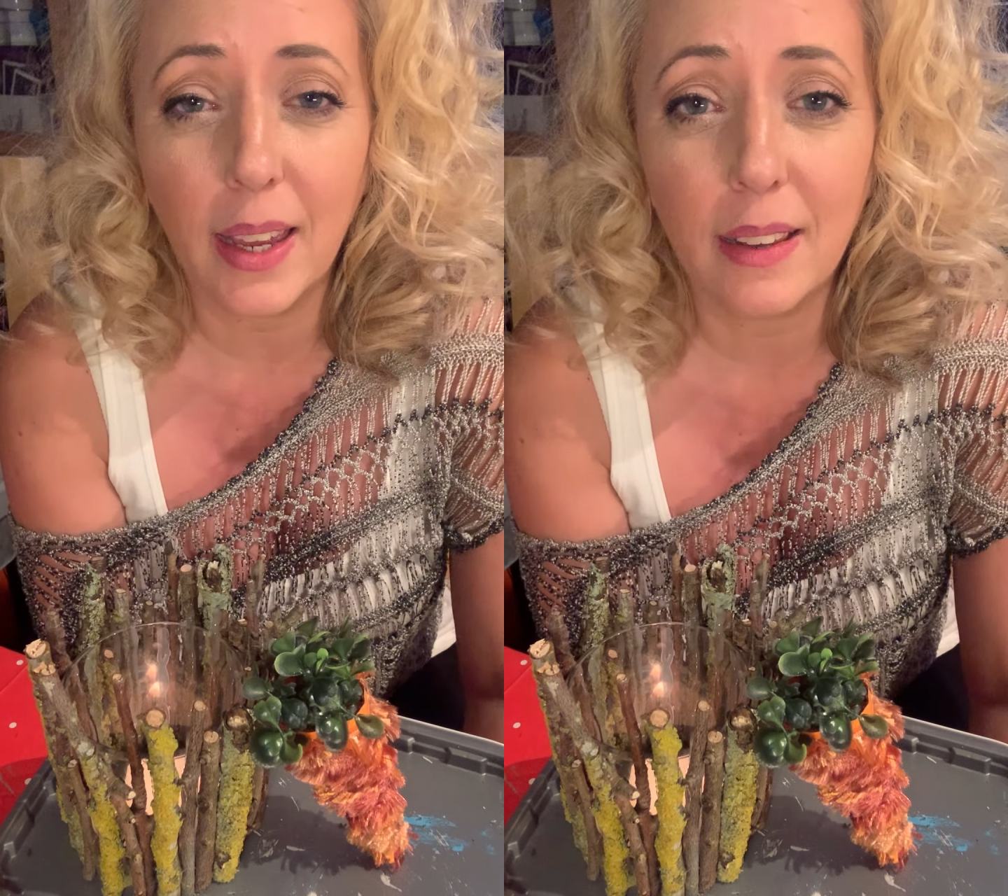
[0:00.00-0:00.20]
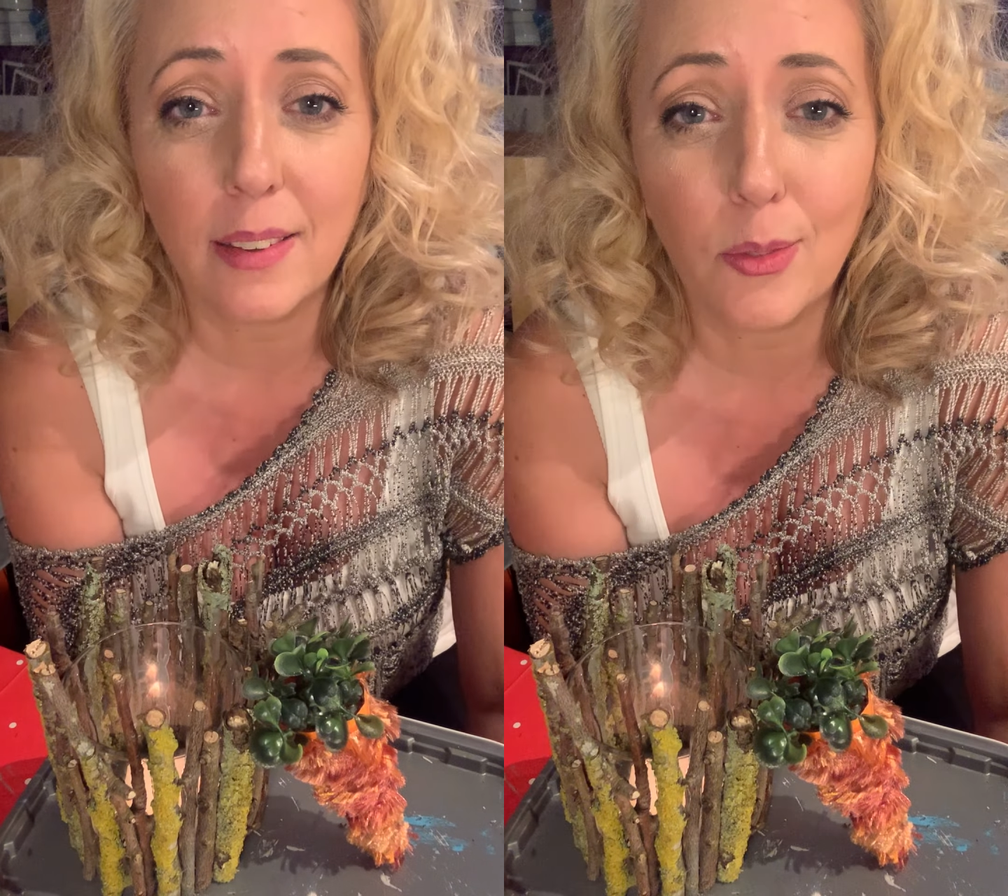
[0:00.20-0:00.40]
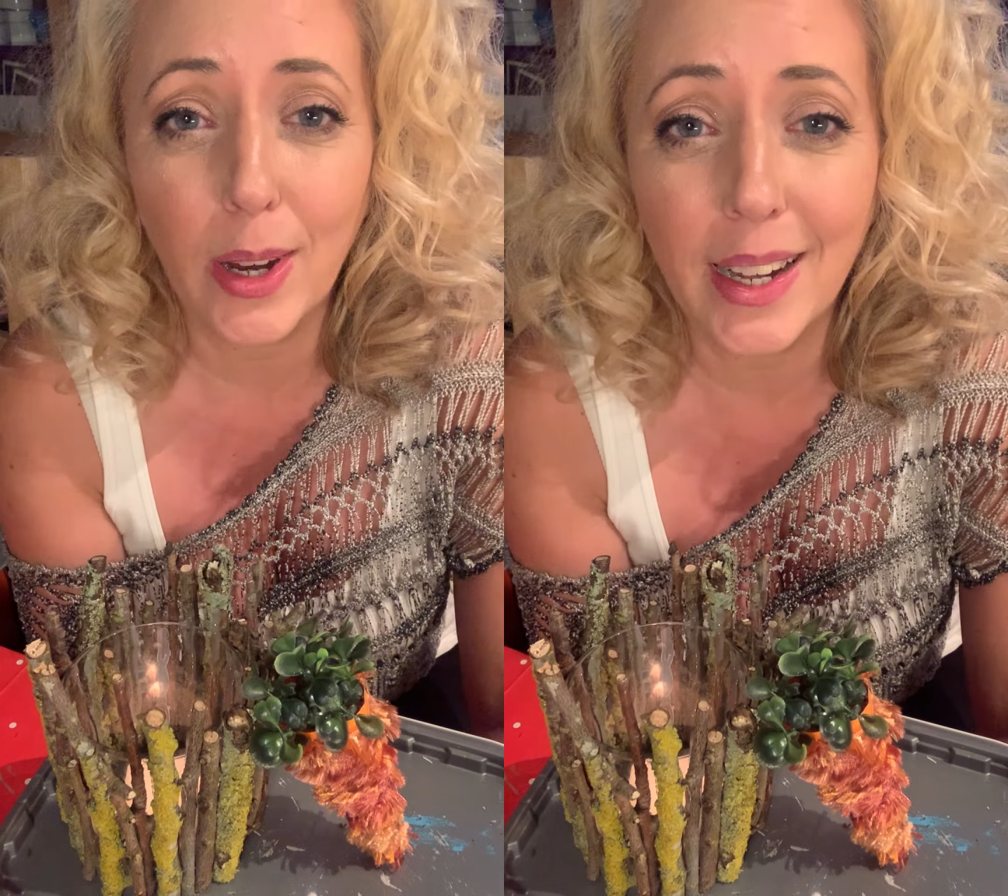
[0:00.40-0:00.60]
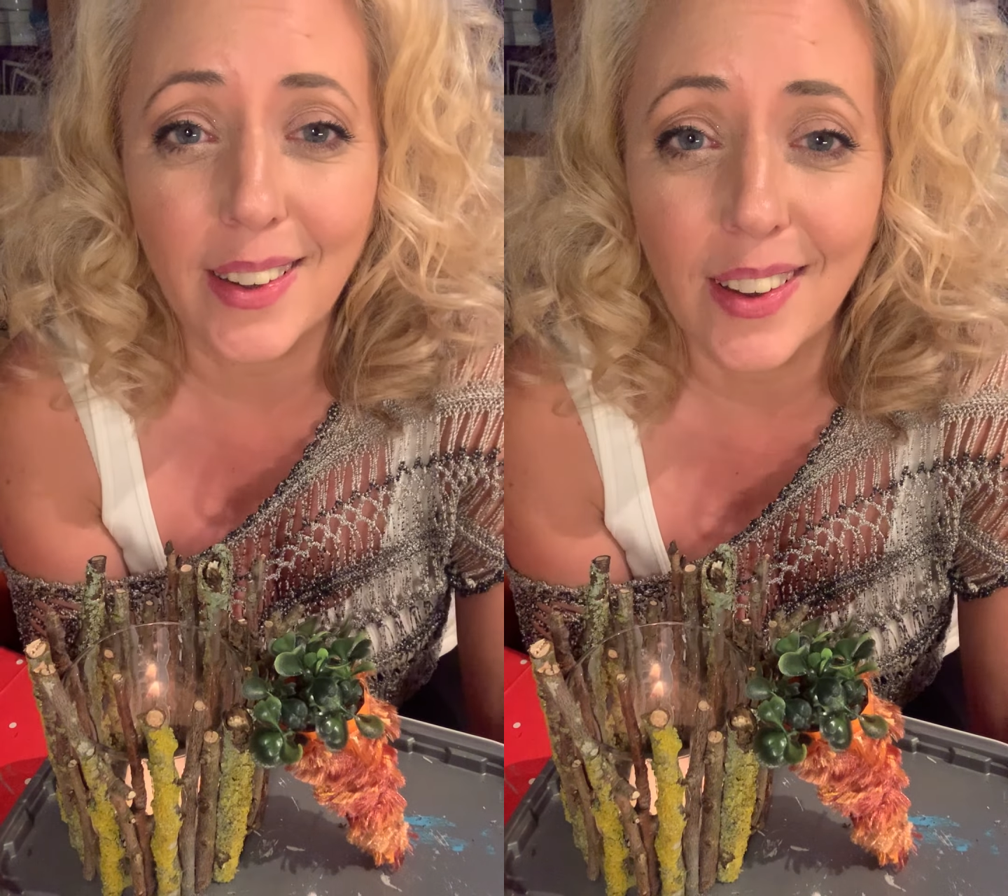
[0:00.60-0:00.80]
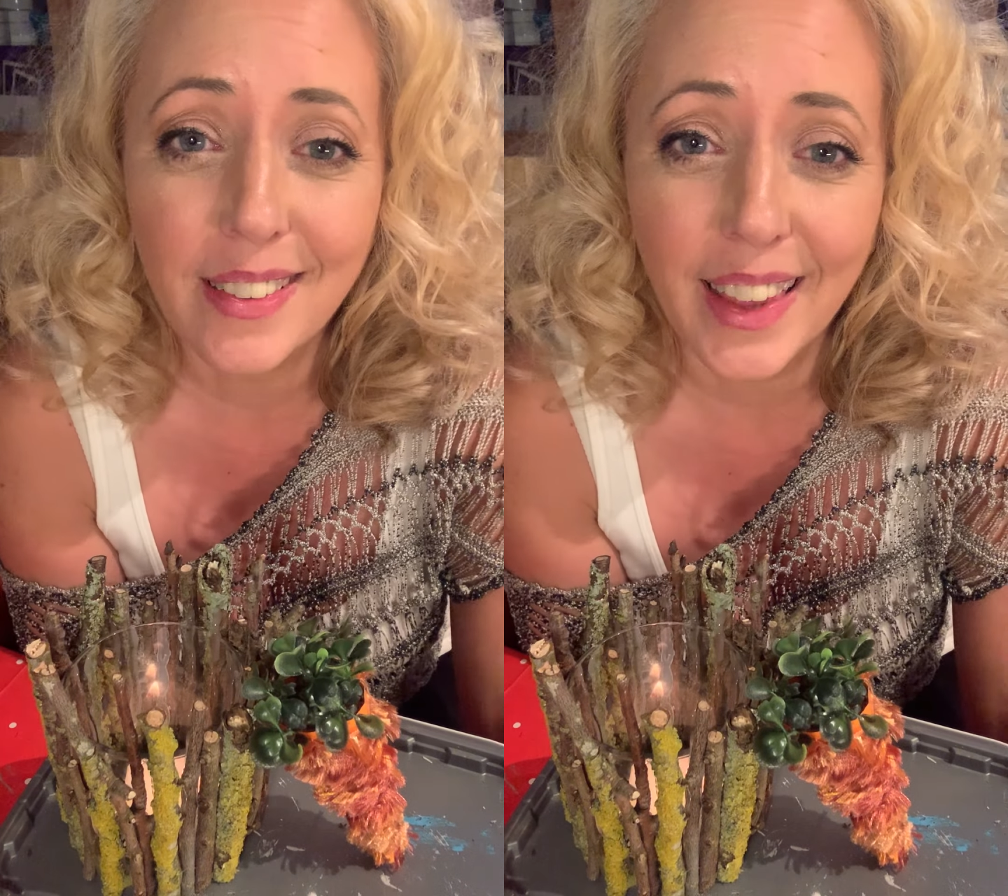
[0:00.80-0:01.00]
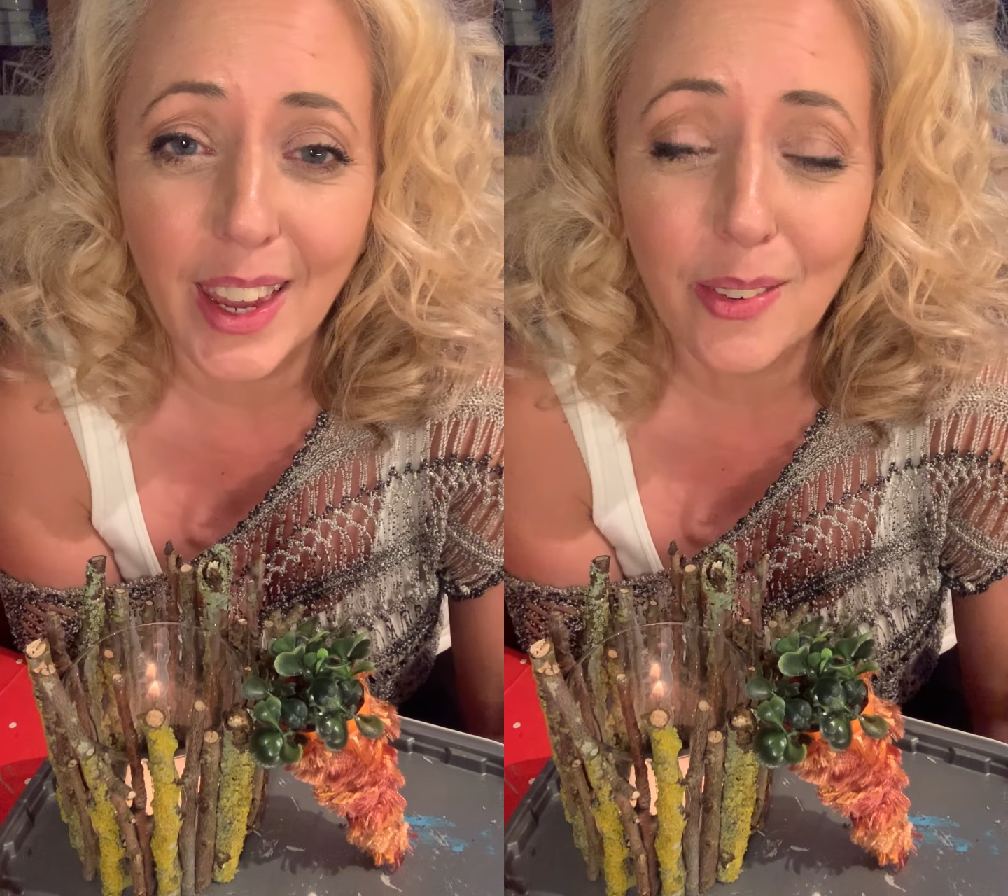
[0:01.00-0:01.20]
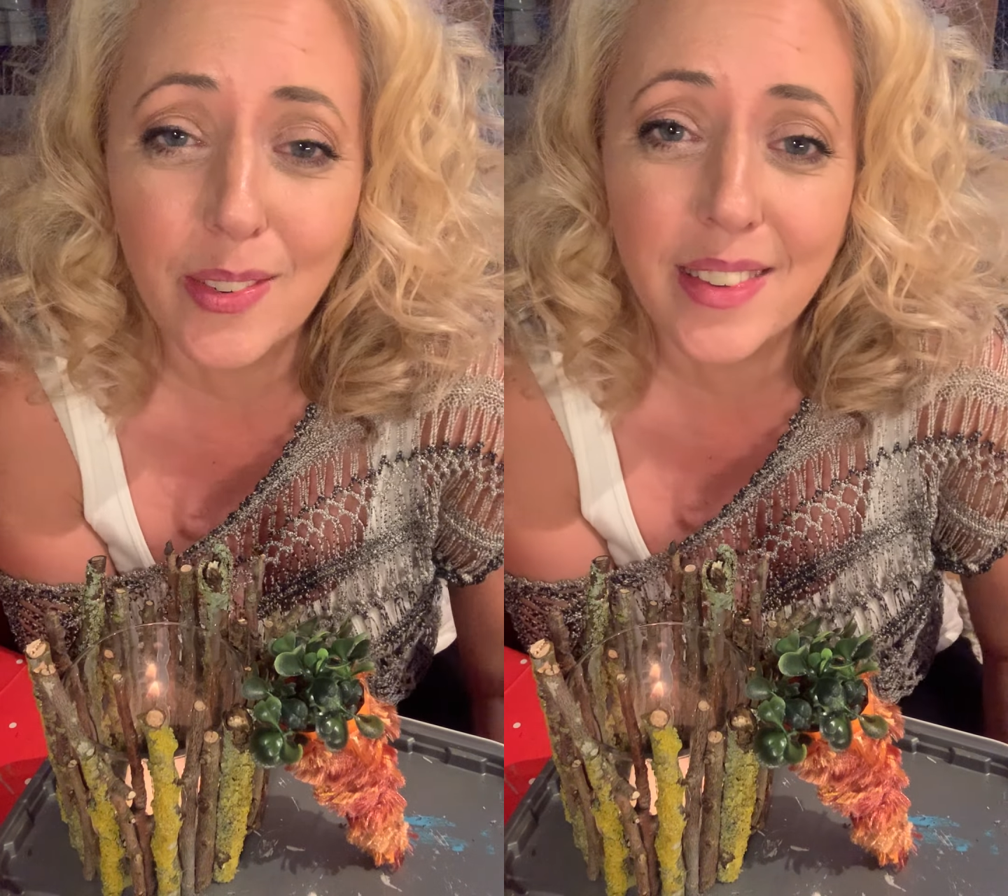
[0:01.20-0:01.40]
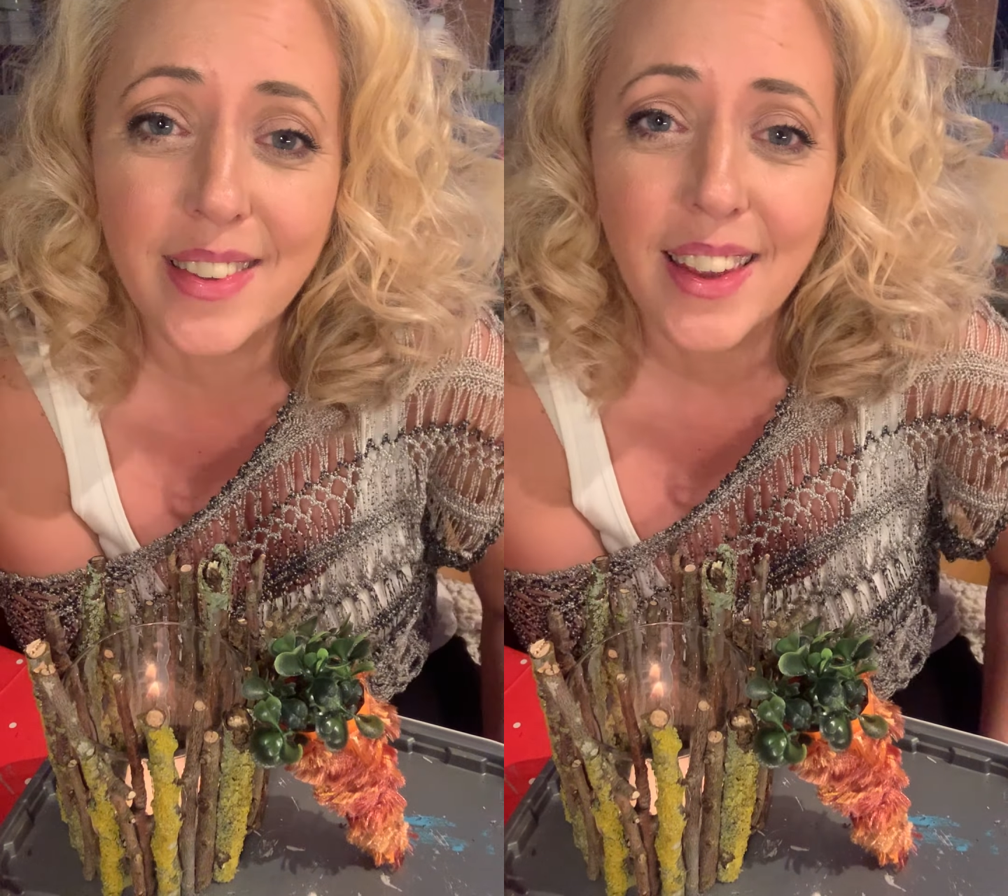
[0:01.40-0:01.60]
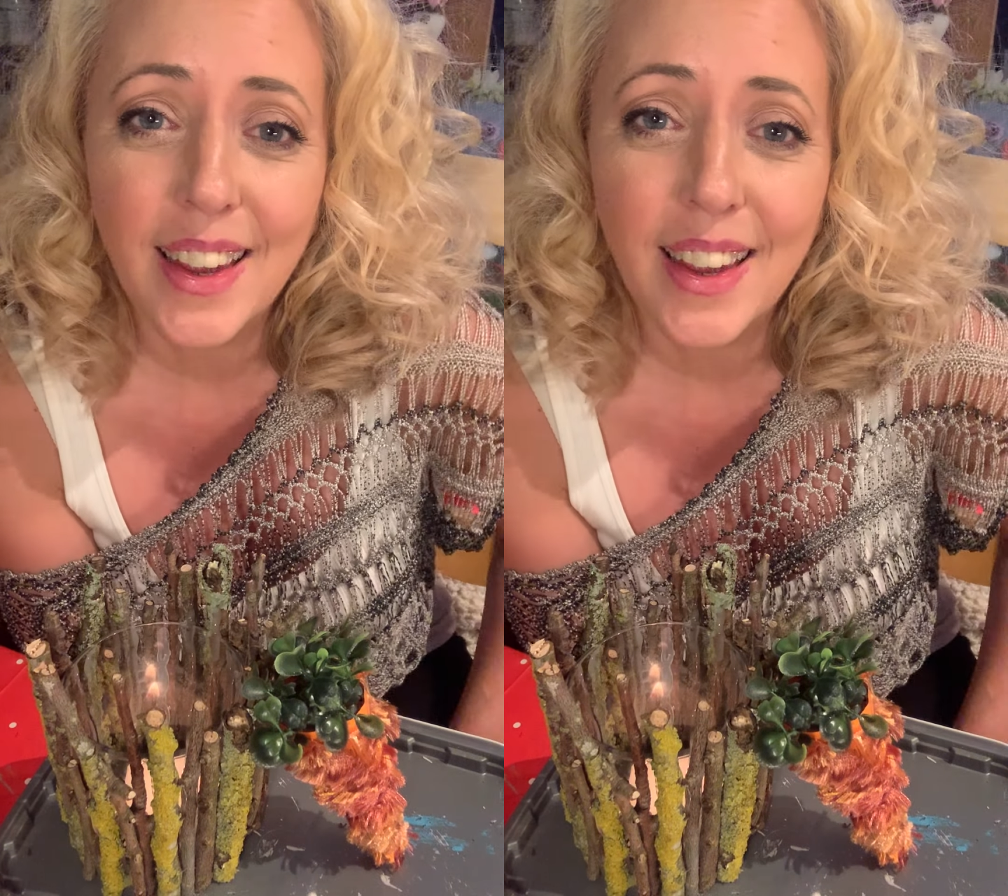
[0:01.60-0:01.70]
into really nice gifts.